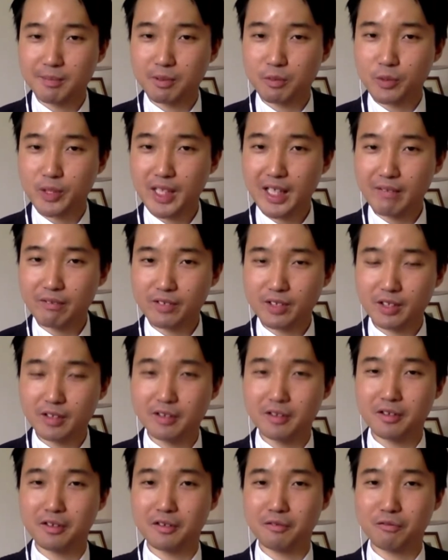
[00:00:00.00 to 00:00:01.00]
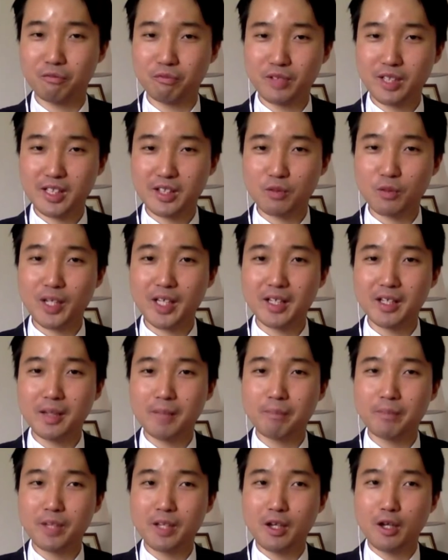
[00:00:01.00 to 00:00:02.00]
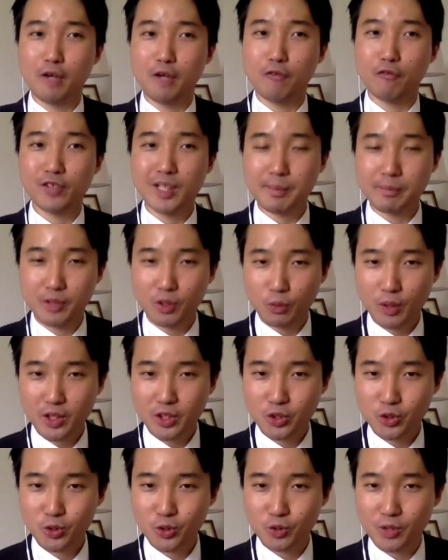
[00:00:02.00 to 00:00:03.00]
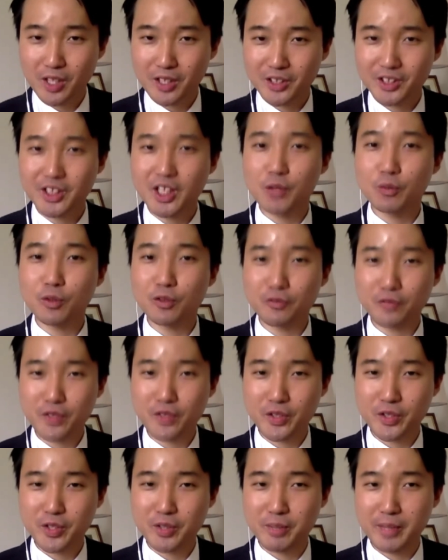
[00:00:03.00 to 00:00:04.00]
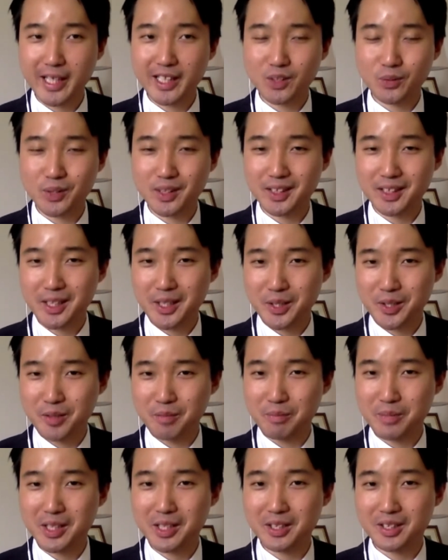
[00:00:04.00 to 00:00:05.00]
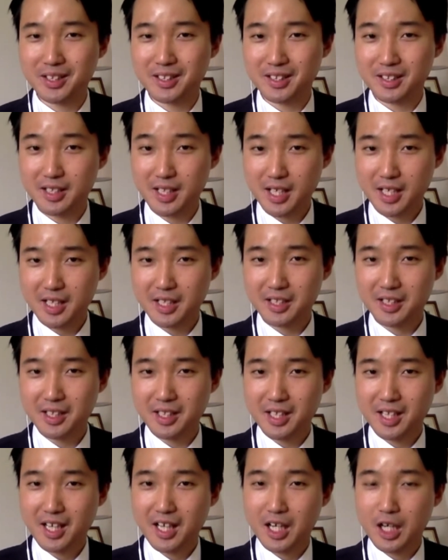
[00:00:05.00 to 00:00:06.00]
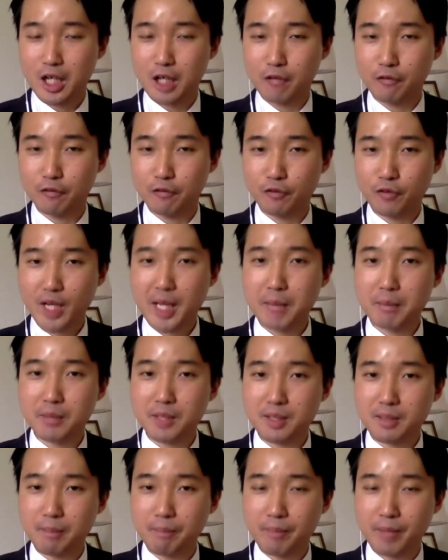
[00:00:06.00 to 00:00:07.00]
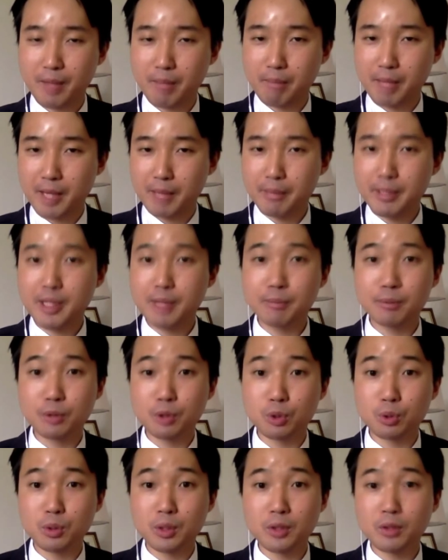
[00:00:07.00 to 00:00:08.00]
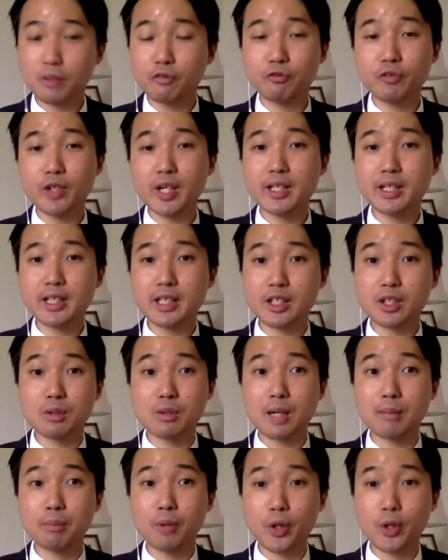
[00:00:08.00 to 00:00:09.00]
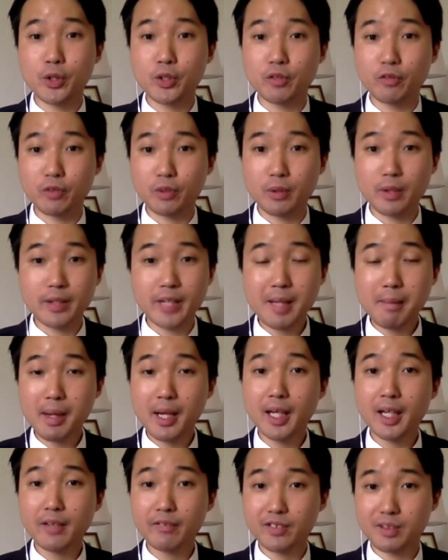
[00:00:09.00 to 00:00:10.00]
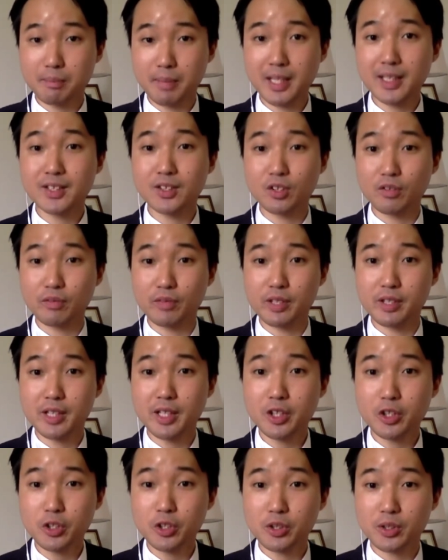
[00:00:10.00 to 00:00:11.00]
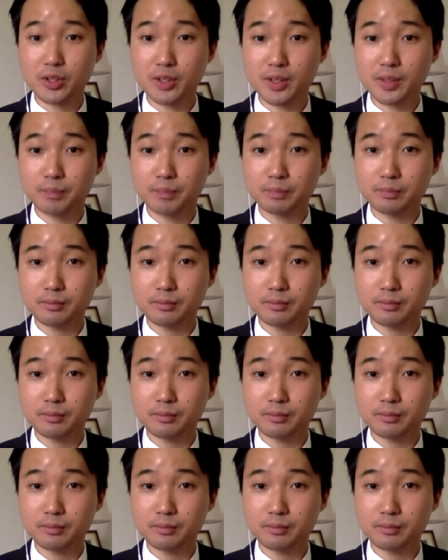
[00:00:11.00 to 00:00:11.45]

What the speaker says: But we have to, in a way, flip the question around. So often the debates we see in the media today are framed by people who are not friendly to our point of view, and they may have the best of intentions.